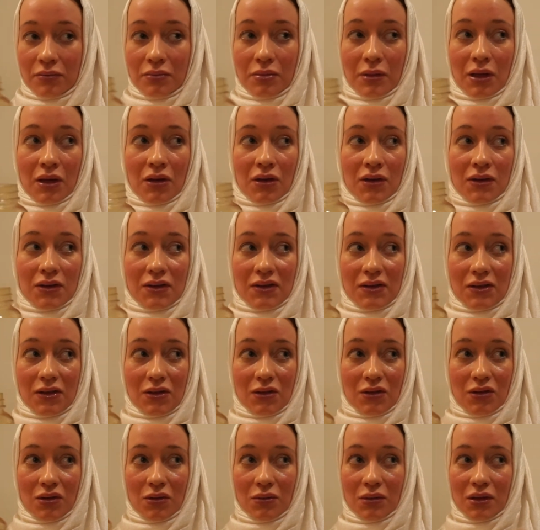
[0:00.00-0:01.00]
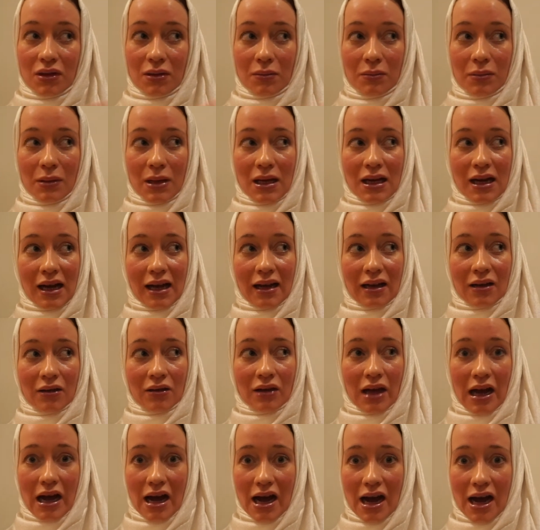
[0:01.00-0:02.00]
because you don't want to be like on a
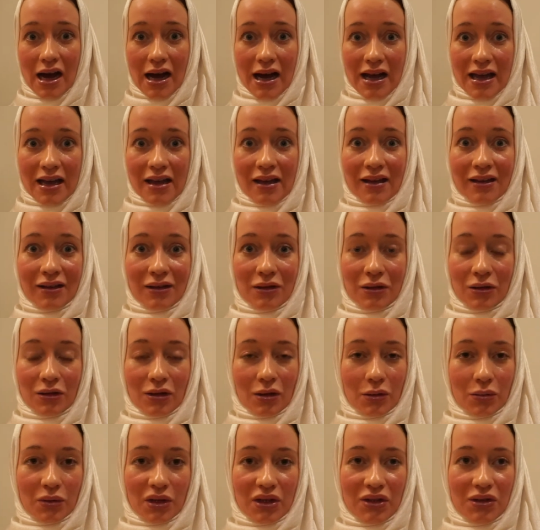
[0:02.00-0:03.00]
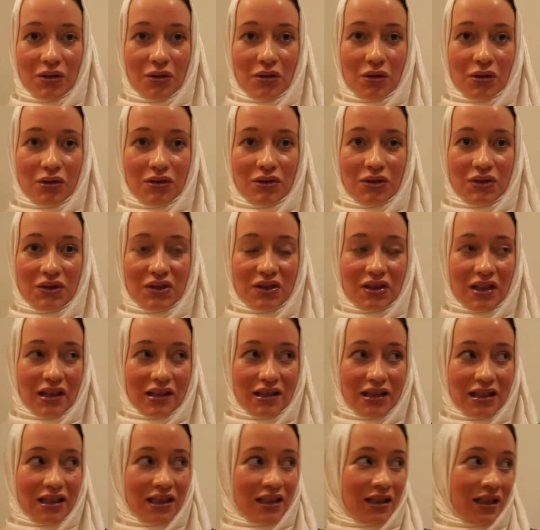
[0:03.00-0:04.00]
high, you know, when you're going to
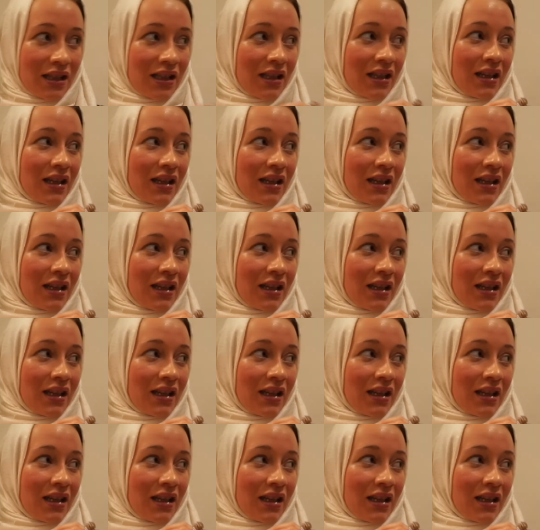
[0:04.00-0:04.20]
study.